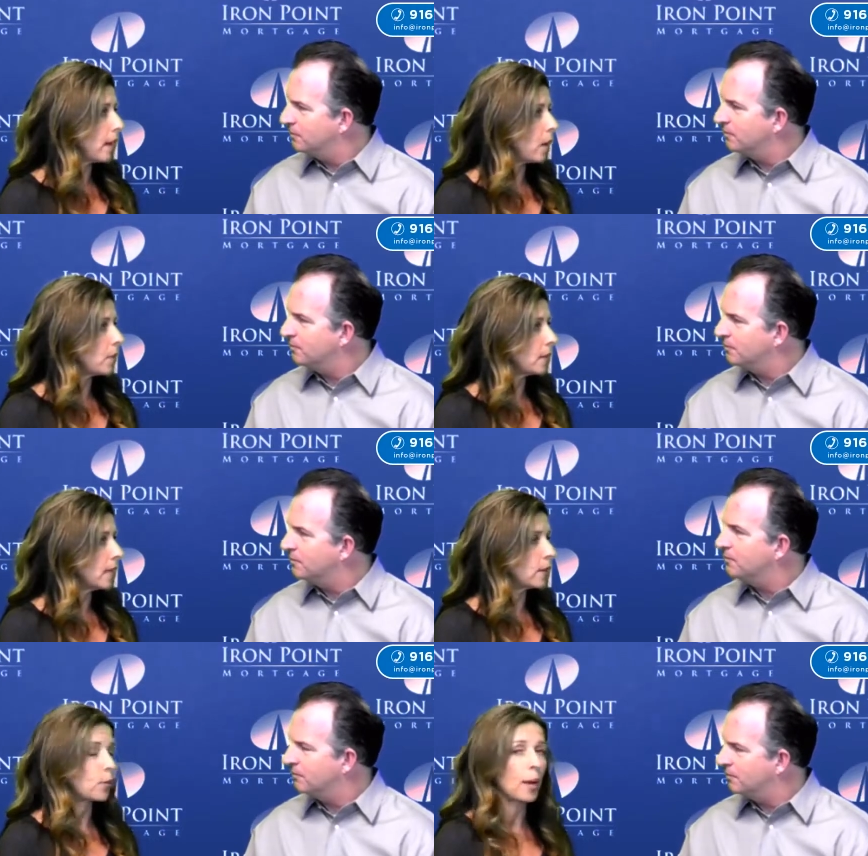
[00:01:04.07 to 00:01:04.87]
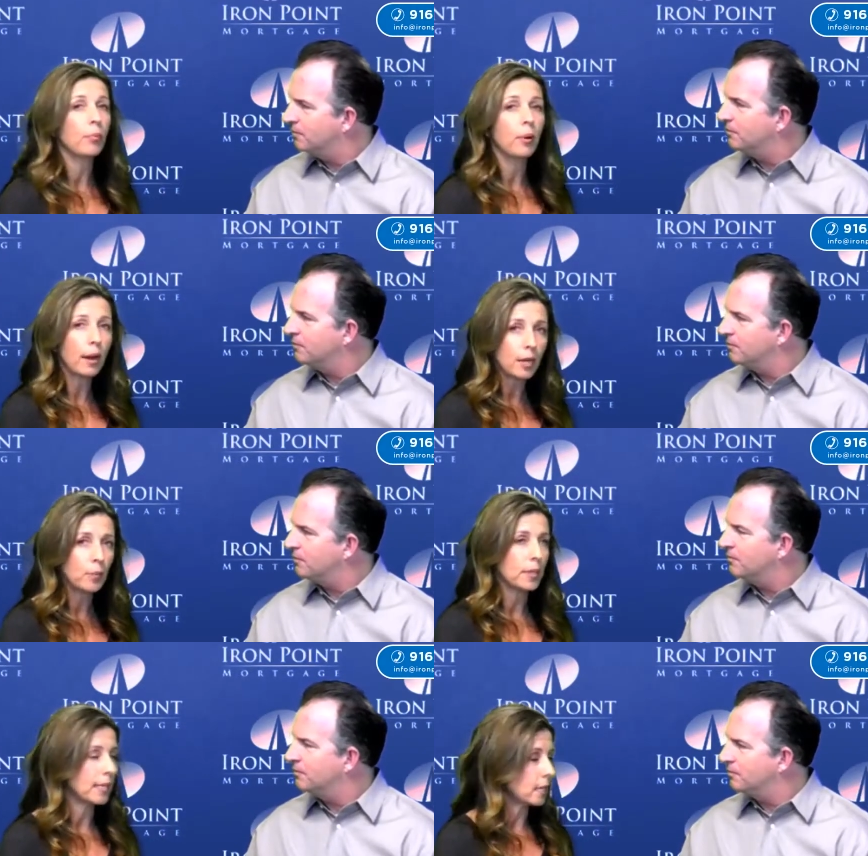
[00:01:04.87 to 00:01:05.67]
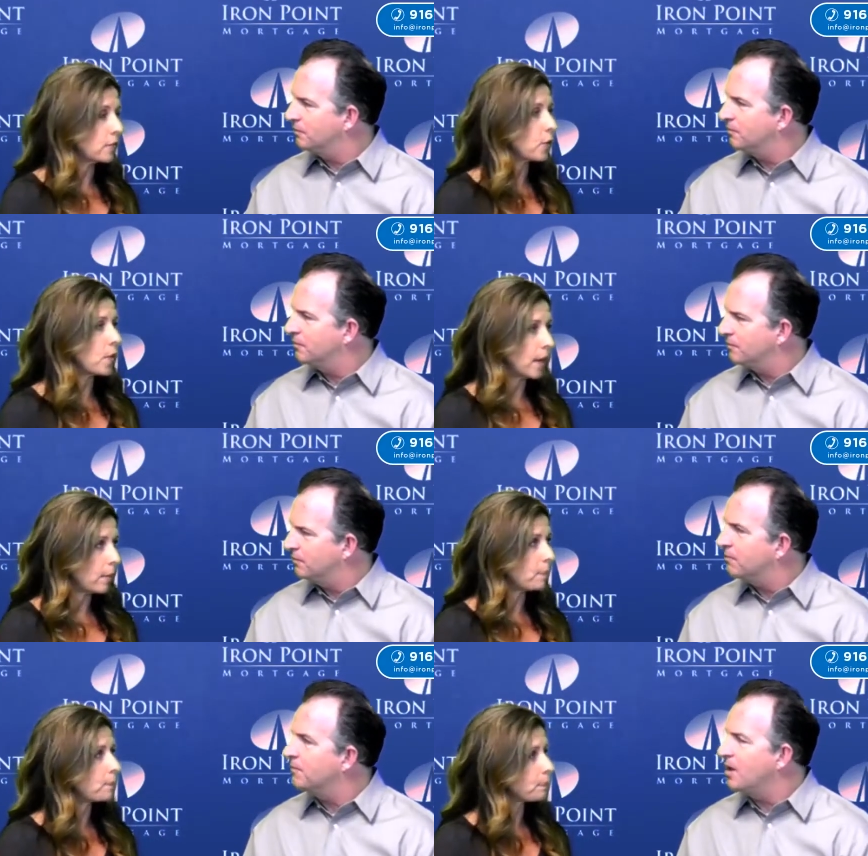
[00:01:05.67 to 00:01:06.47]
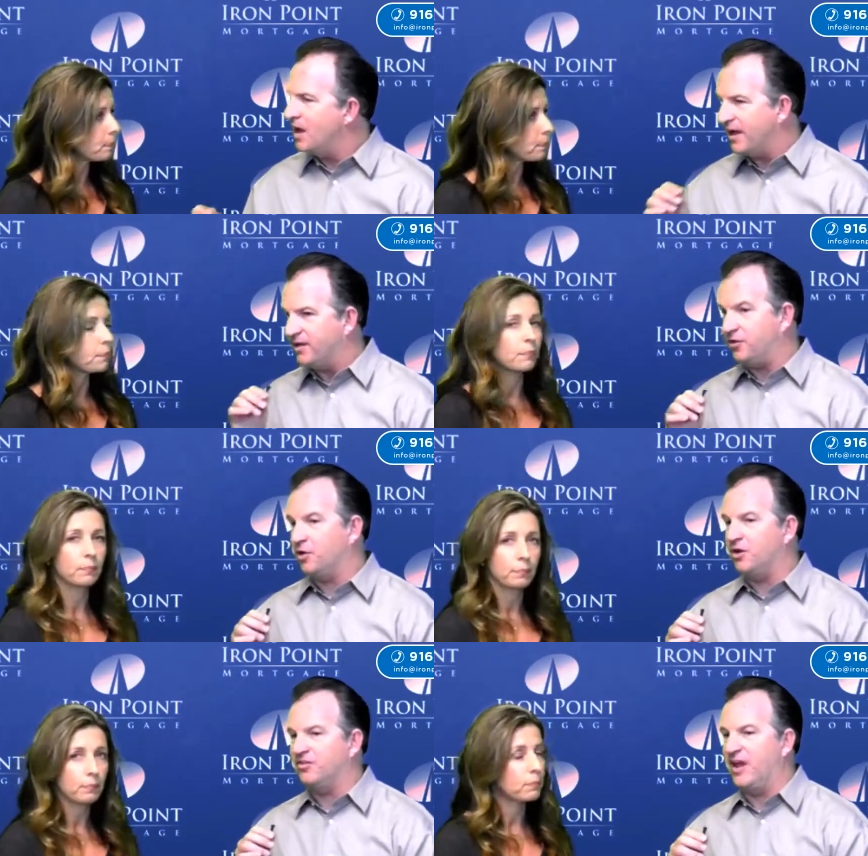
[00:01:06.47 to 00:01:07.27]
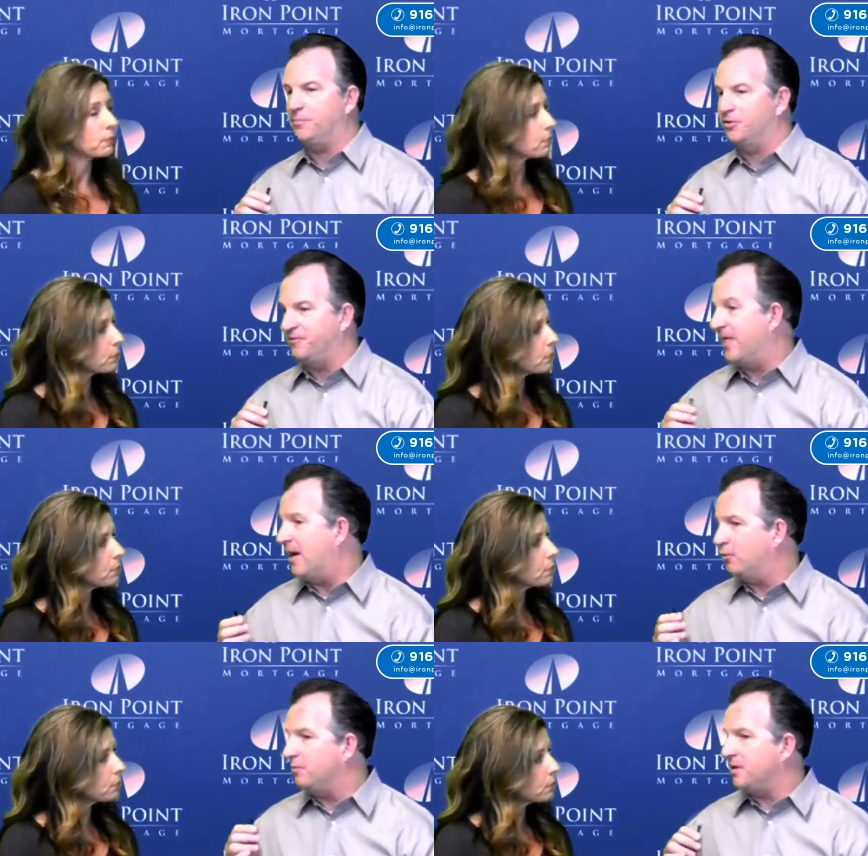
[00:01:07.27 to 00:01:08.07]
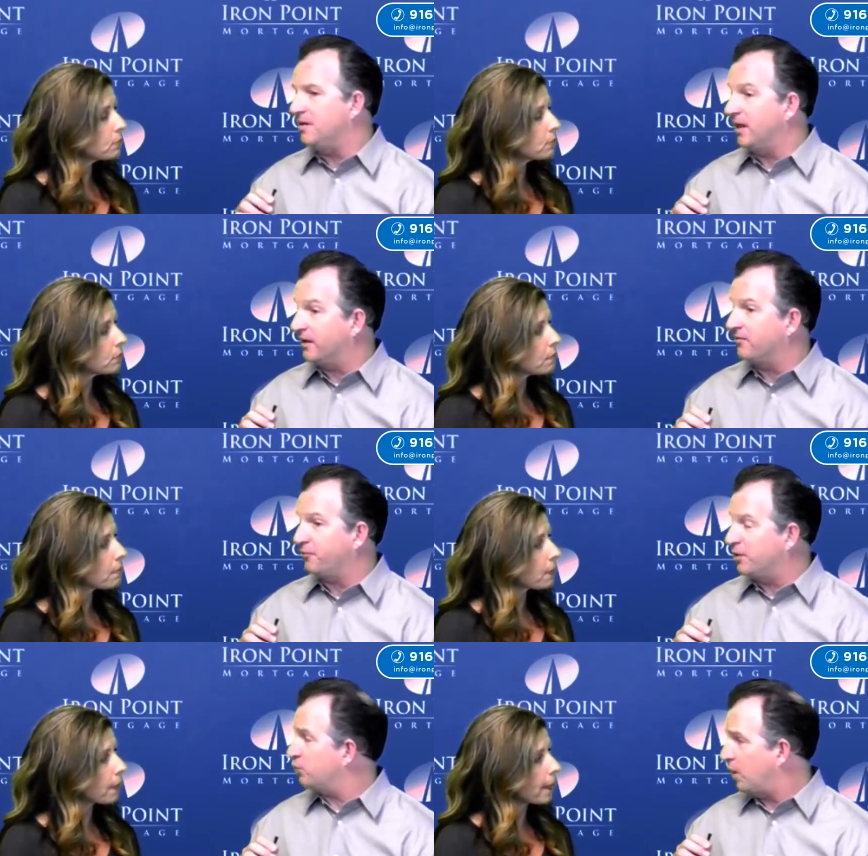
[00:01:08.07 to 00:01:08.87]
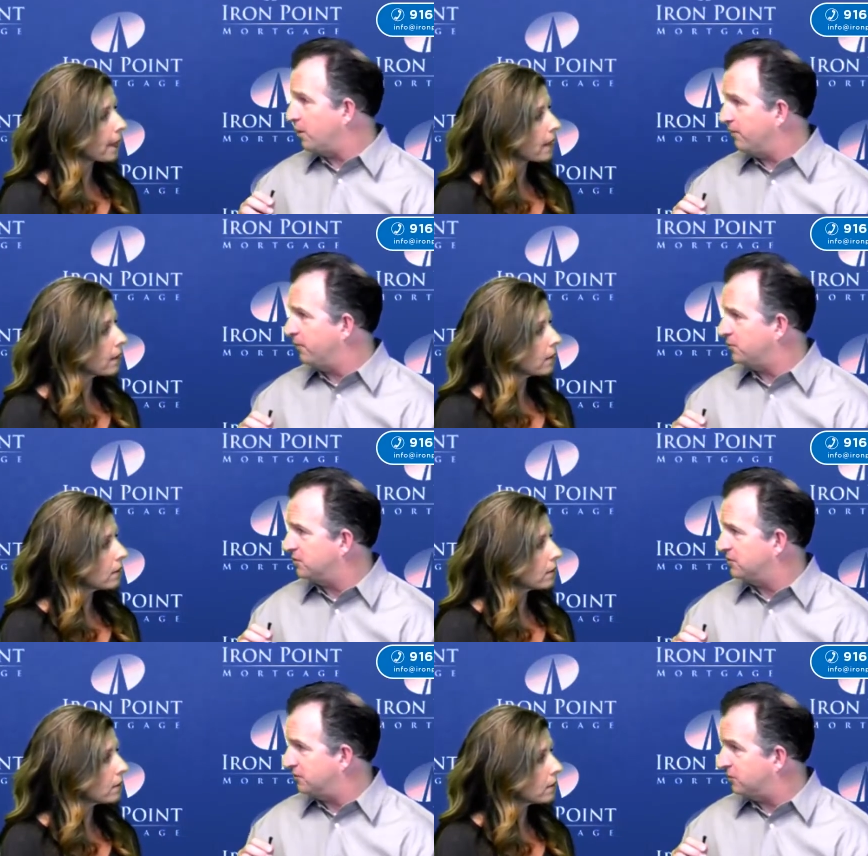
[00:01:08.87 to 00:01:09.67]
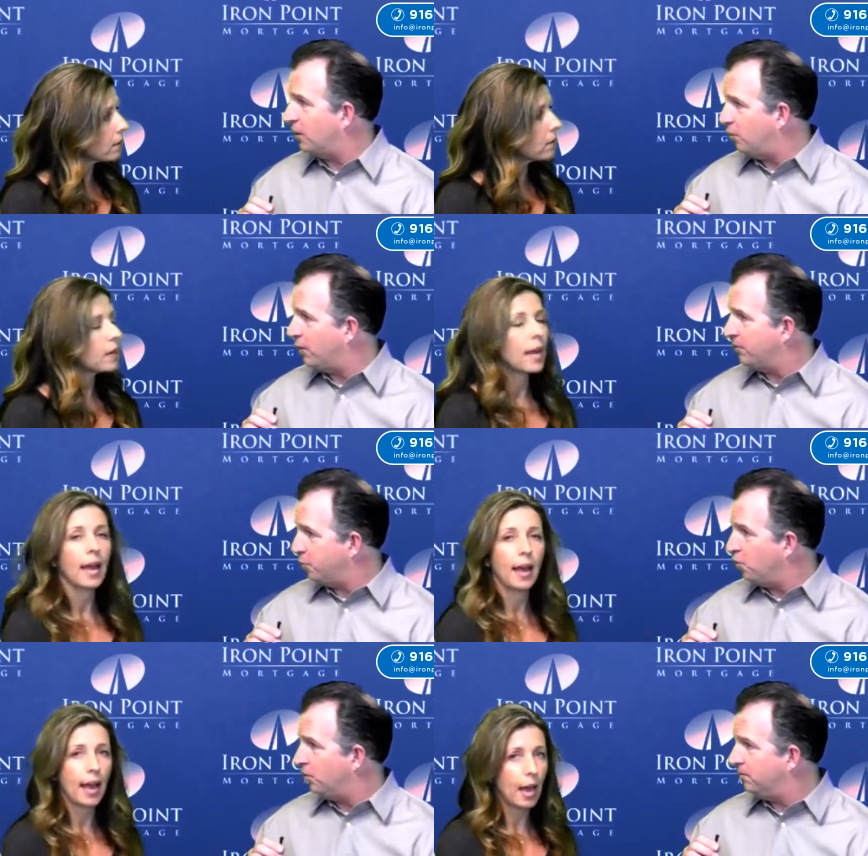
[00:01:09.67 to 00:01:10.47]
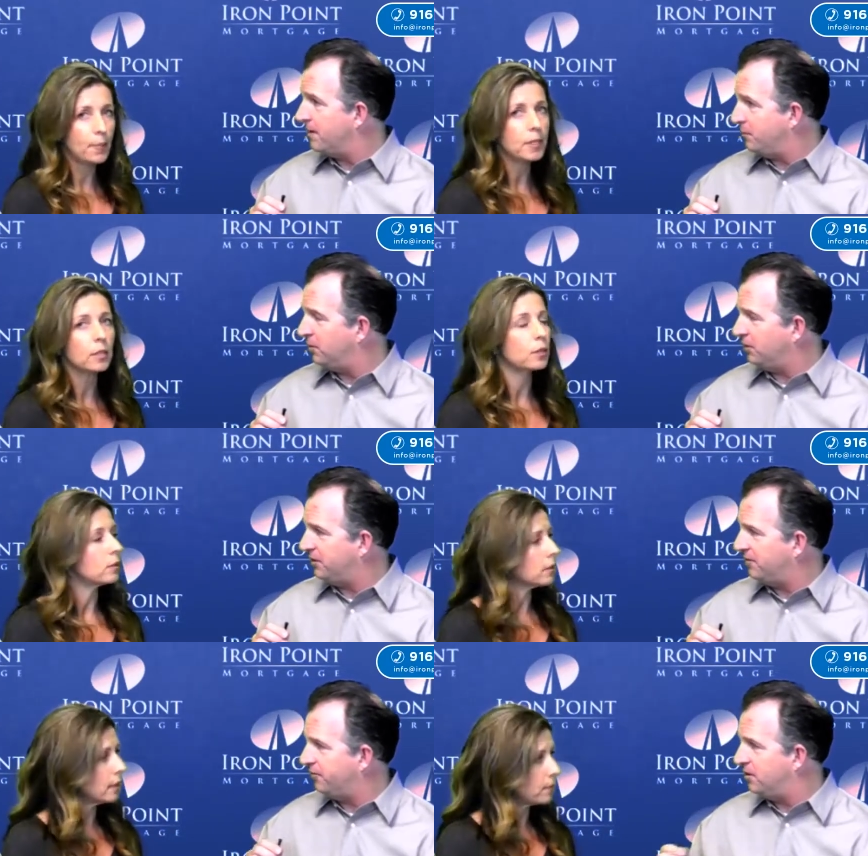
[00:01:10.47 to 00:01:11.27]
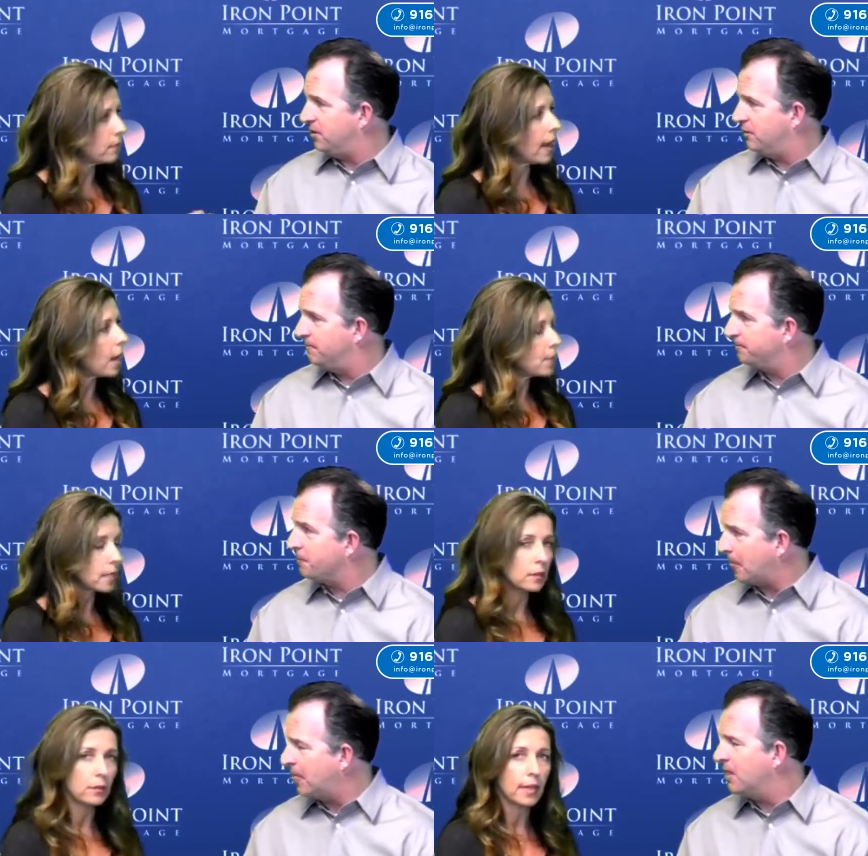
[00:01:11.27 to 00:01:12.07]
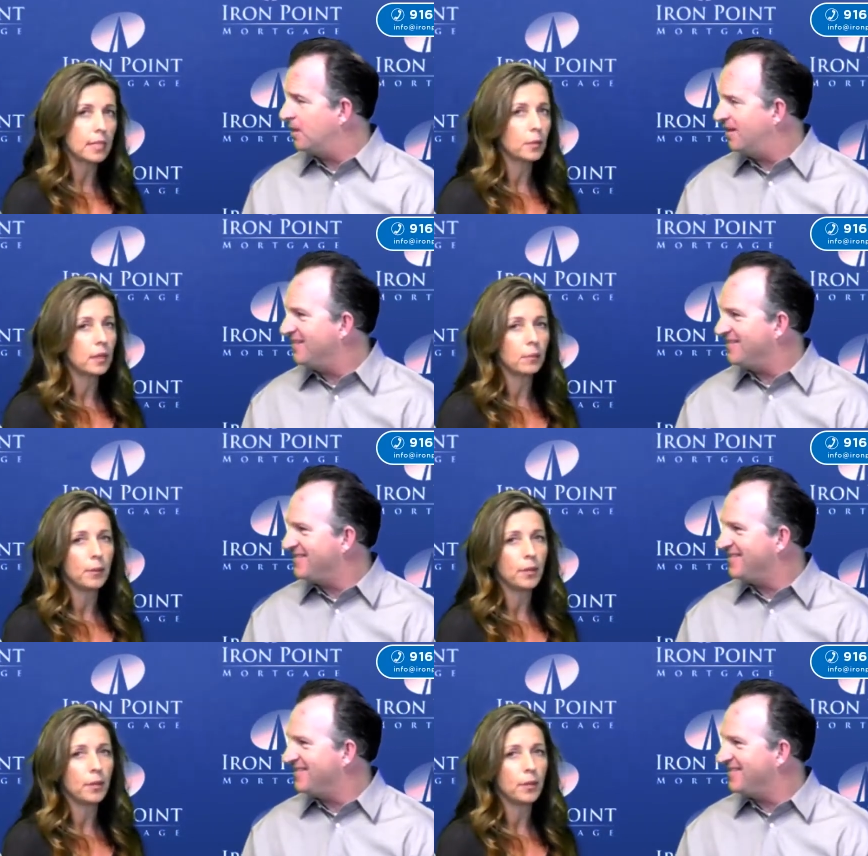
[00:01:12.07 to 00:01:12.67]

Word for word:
Speaker 1: them out with getting the right product put together for them.
Speaker 2: I guess a good example of that would be like a freshwater versus a saltwater pool. Absolutely. Maybe a little different.
Speaker 1: Absolutely. That's one of the